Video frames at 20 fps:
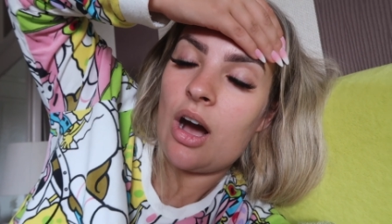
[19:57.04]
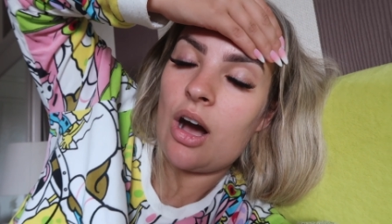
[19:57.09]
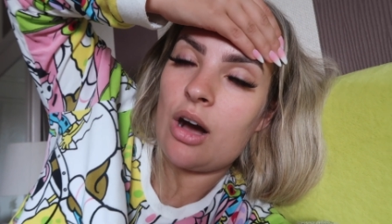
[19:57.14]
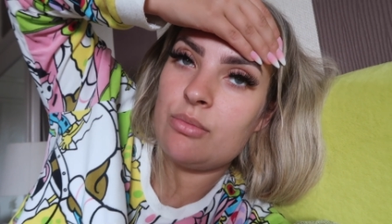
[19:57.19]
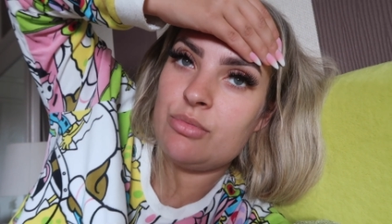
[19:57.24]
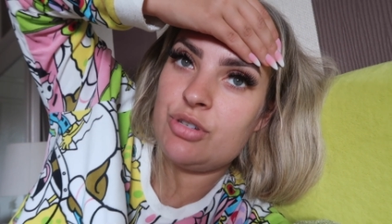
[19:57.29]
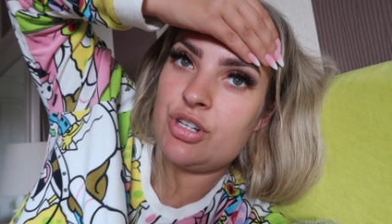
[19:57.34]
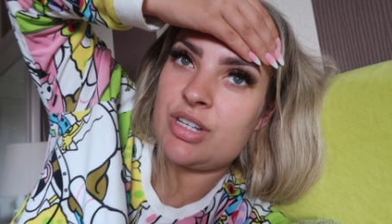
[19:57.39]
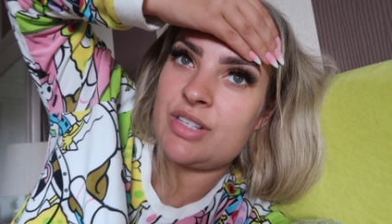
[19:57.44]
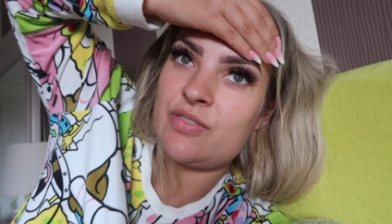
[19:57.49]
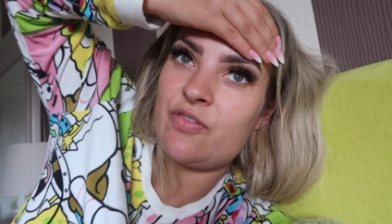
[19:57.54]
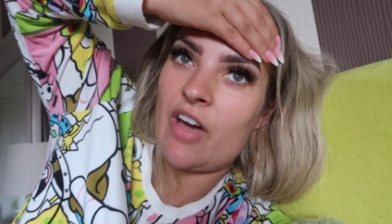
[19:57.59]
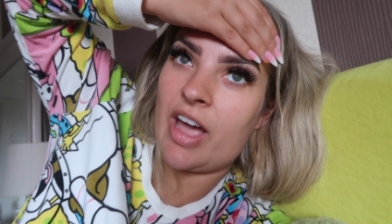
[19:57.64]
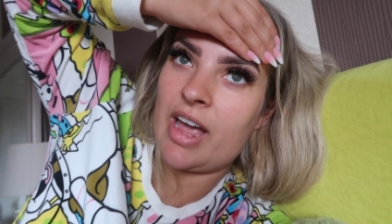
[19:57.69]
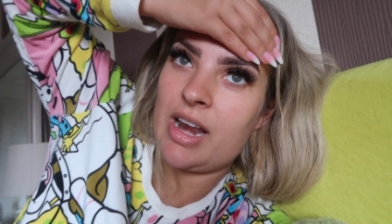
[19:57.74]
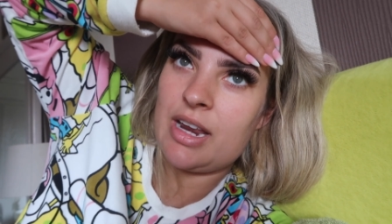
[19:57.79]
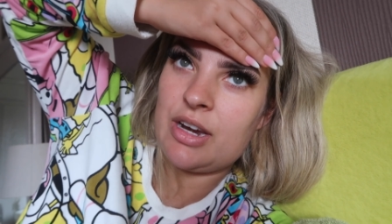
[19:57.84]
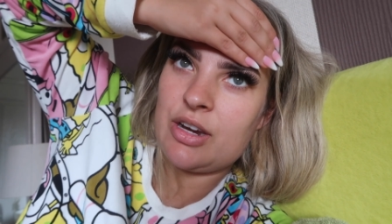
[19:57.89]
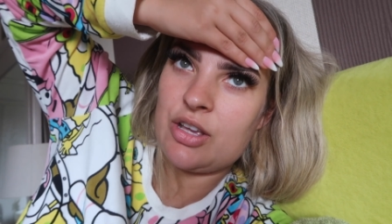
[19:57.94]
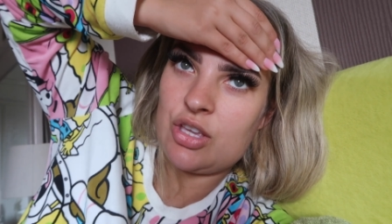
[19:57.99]
I'm just
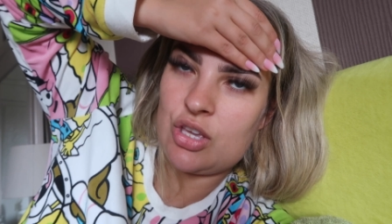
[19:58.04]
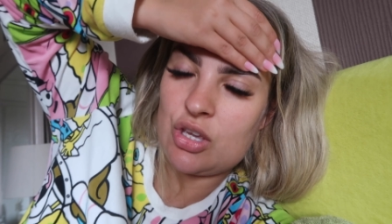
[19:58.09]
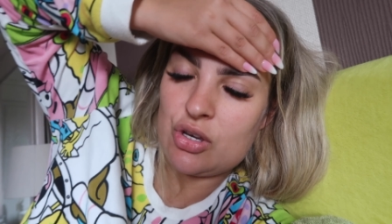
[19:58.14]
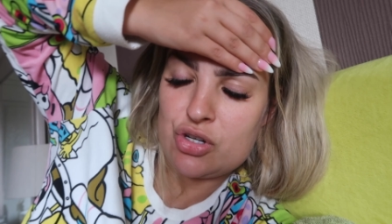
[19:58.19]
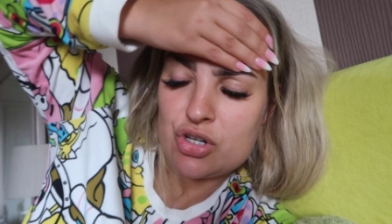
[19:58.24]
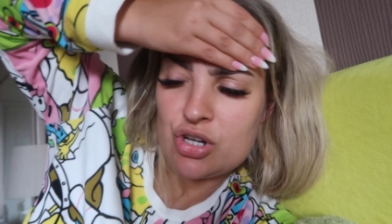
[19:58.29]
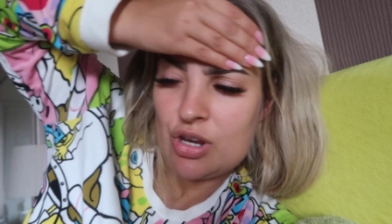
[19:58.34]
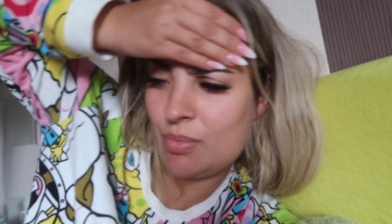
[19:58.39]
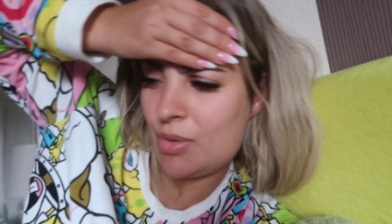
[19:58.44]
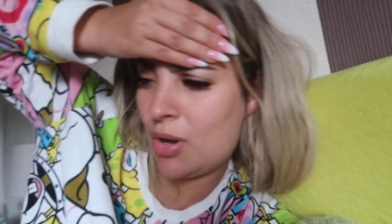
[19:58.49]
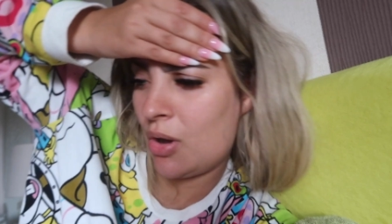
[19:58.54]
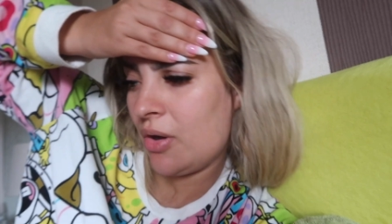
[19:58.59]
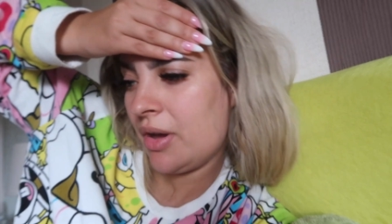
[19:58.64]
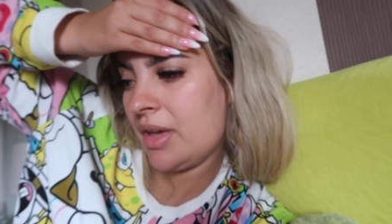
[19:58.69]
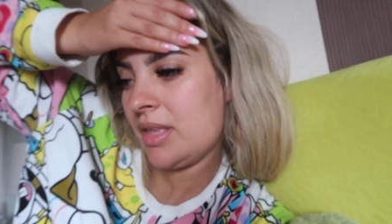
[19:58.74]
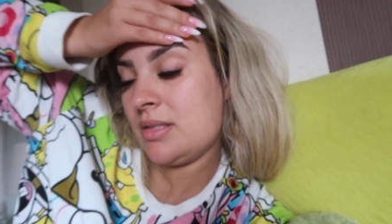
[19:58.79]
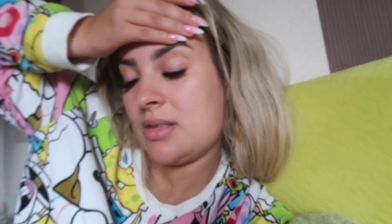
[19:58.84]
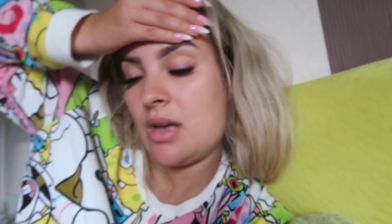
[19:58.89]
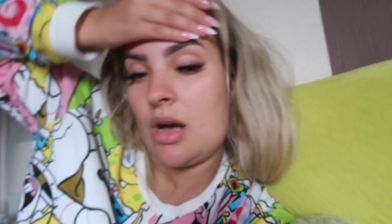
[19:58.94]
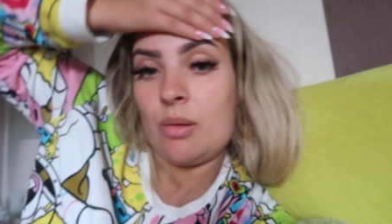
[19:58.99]
failing at YouTube, guys.